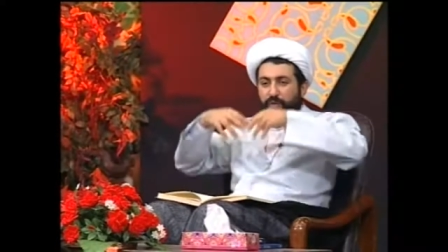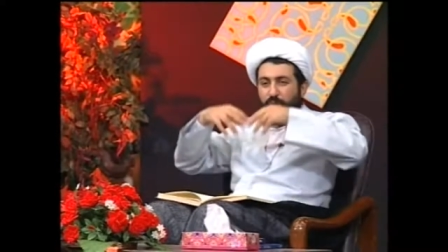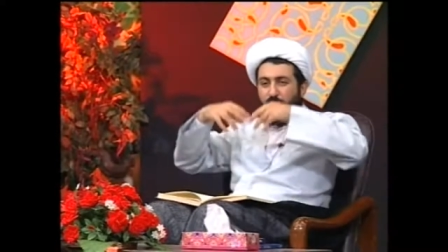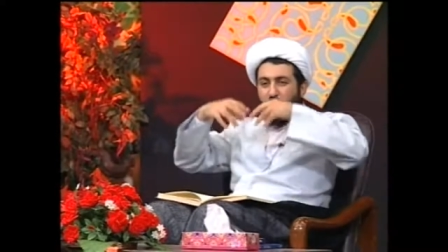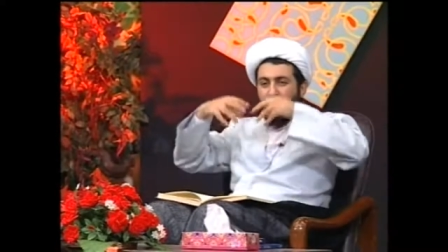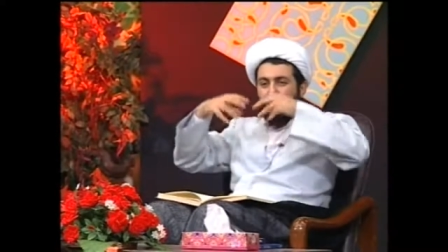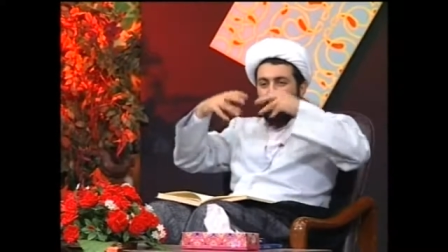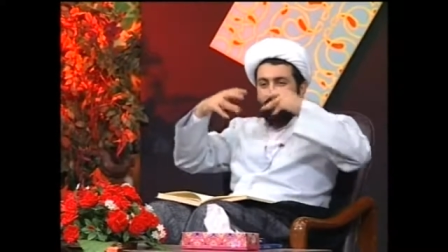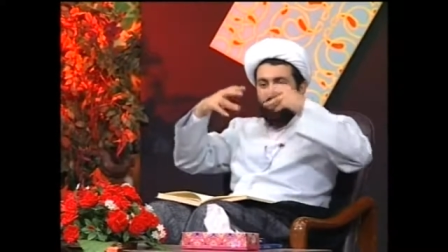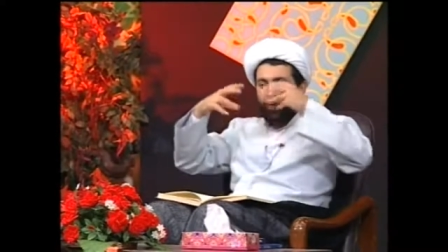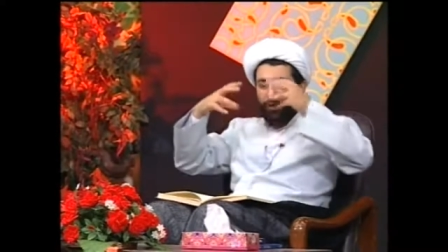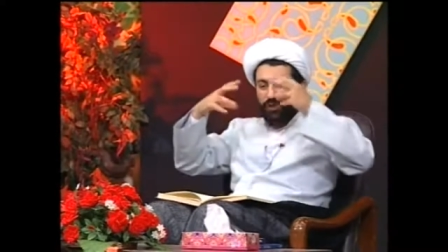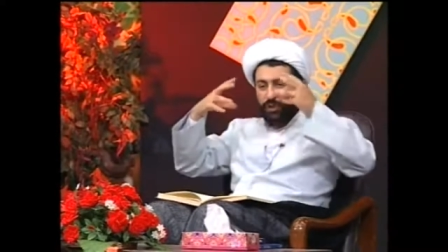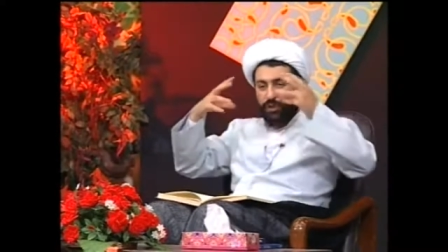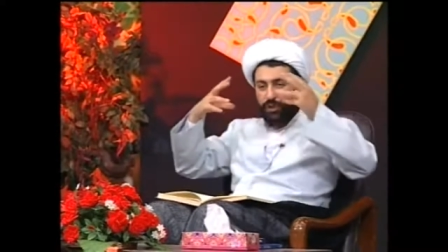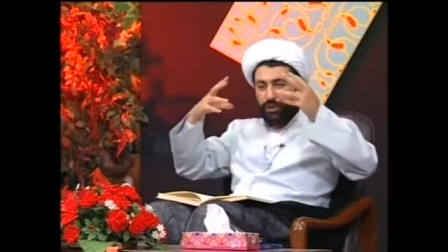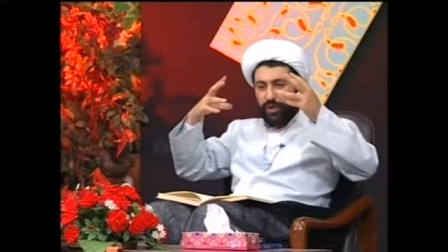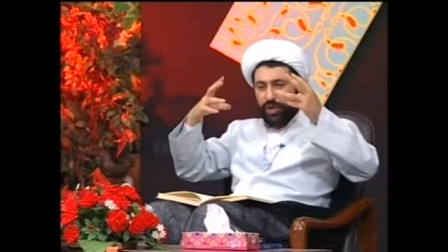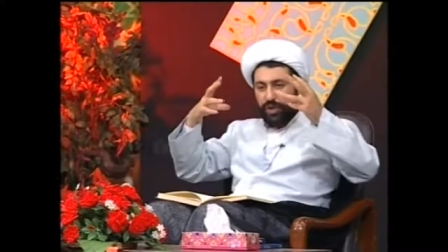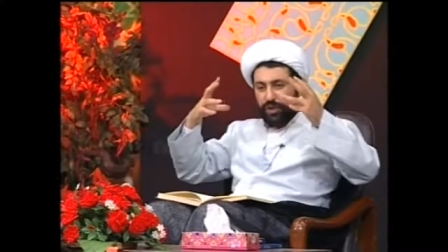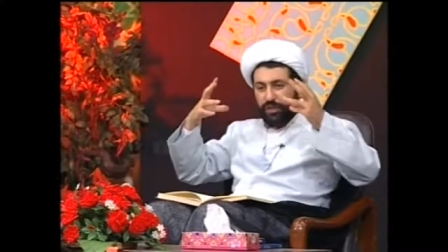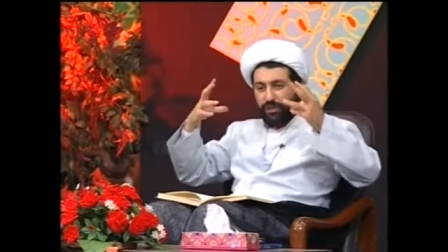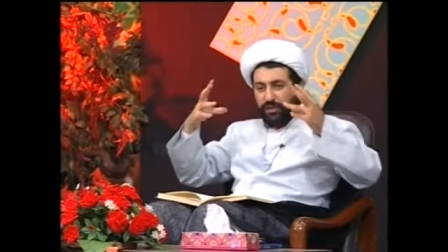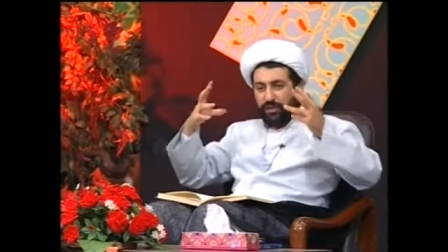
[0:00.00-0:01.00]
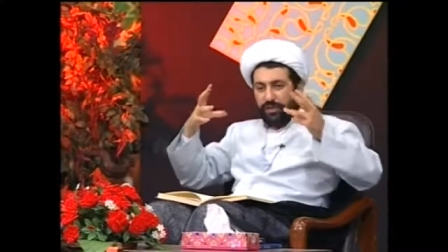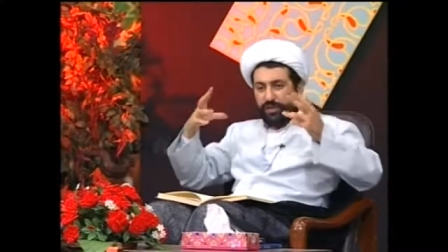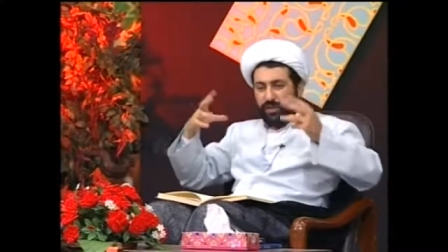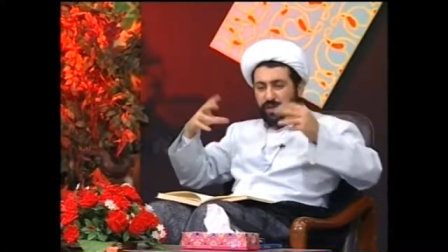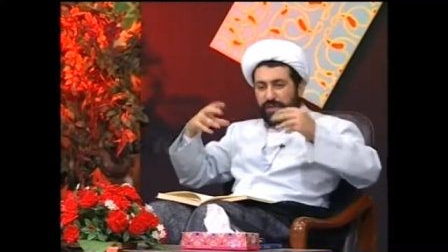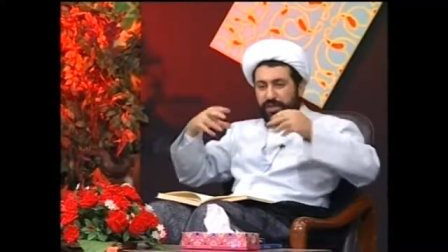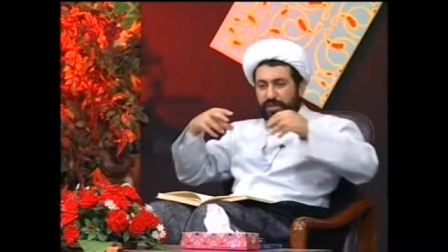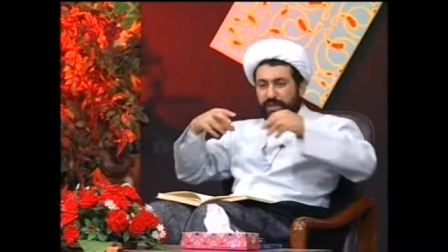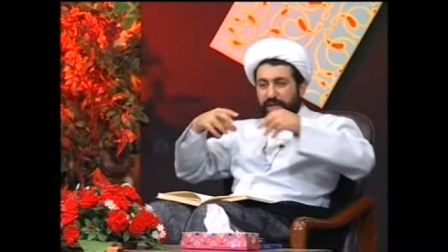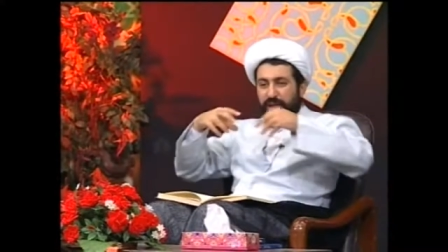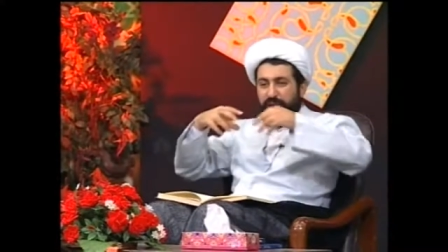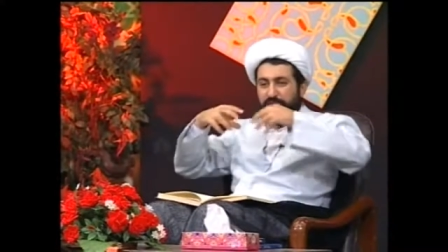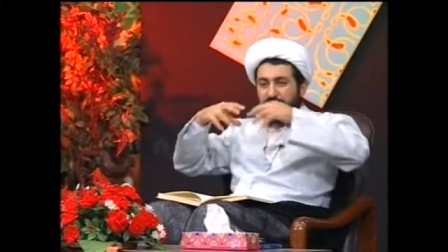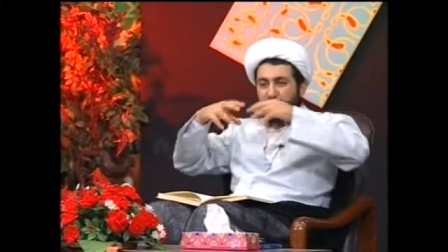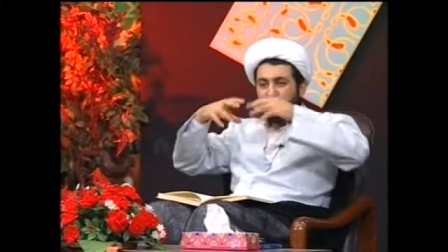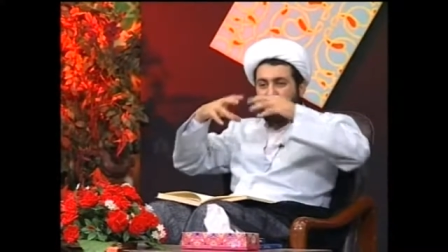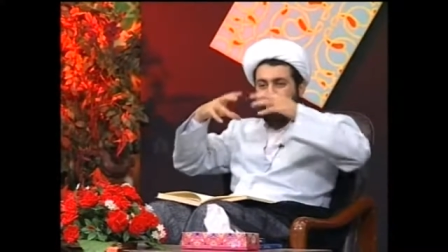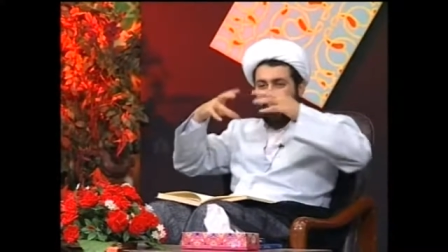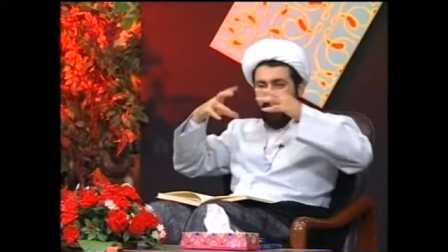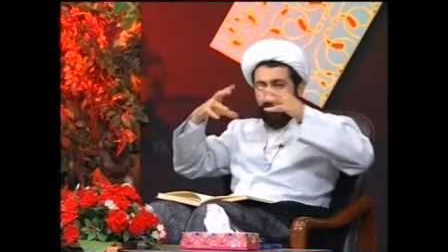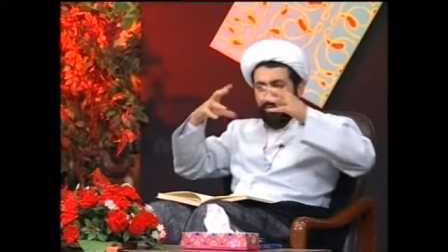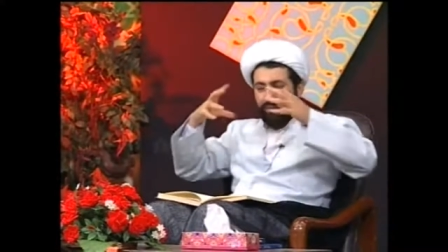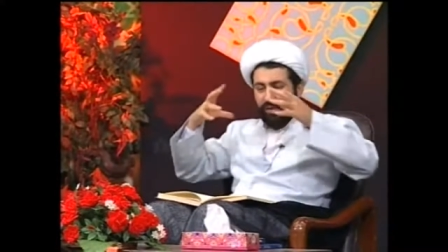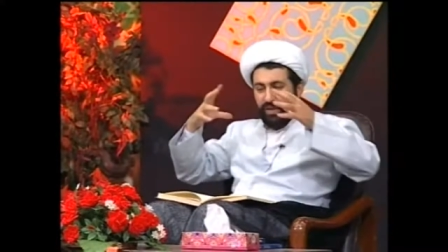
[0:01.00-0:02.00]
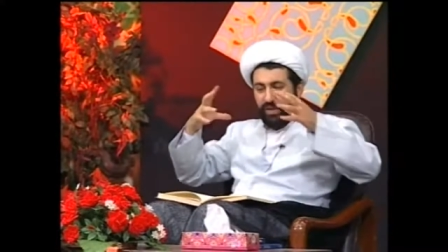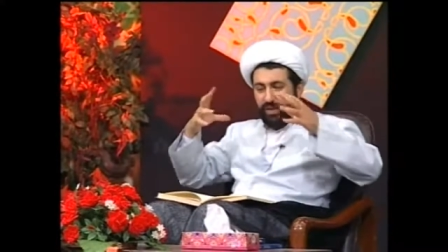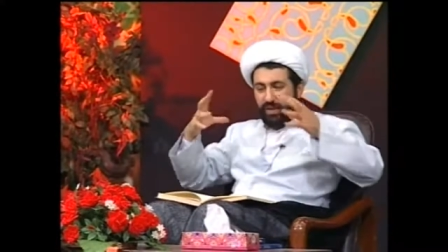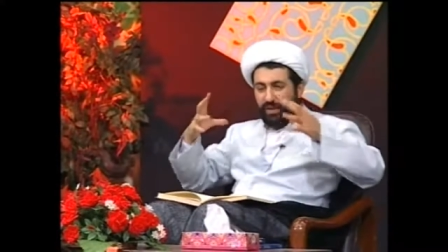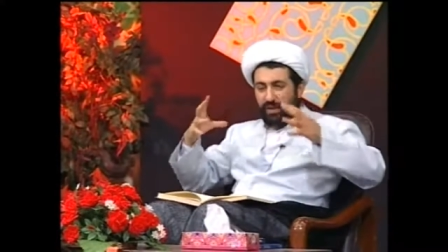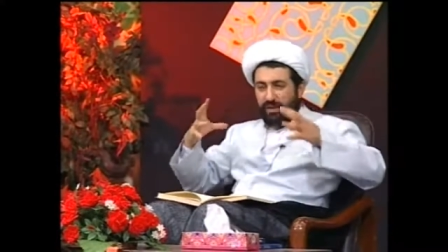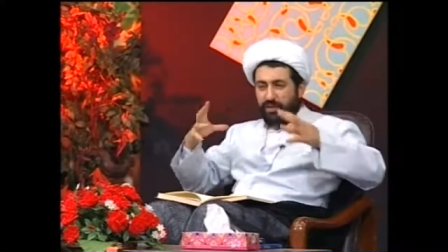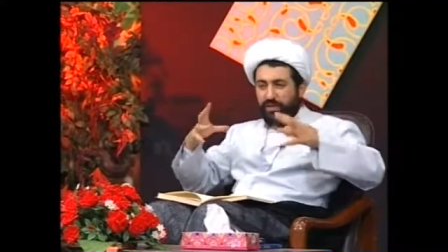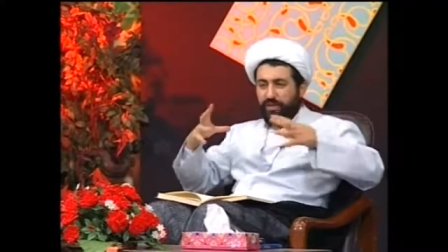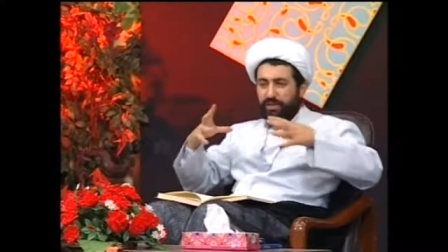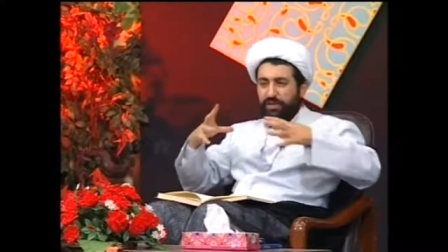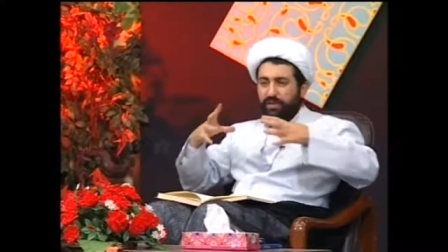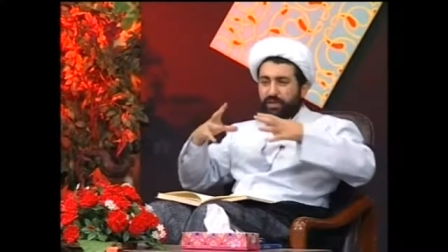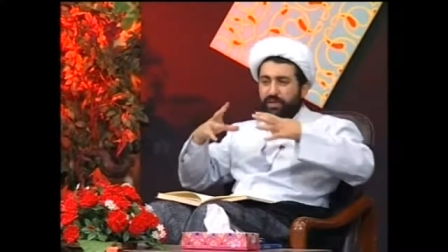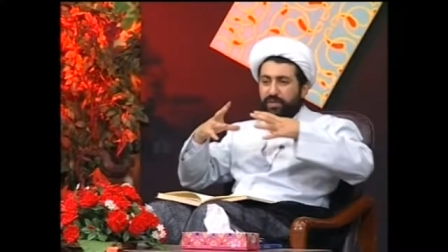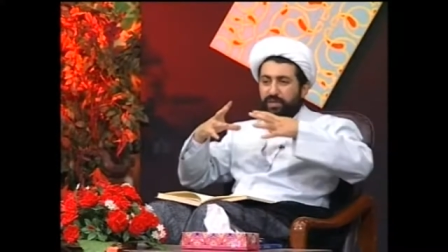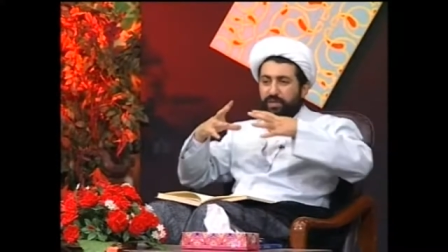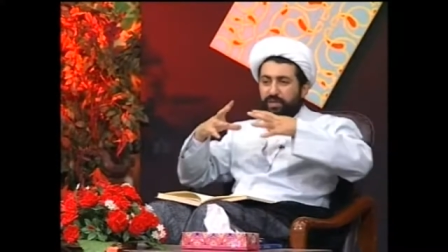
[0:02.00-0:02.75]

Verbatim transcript: own shelters and barriers,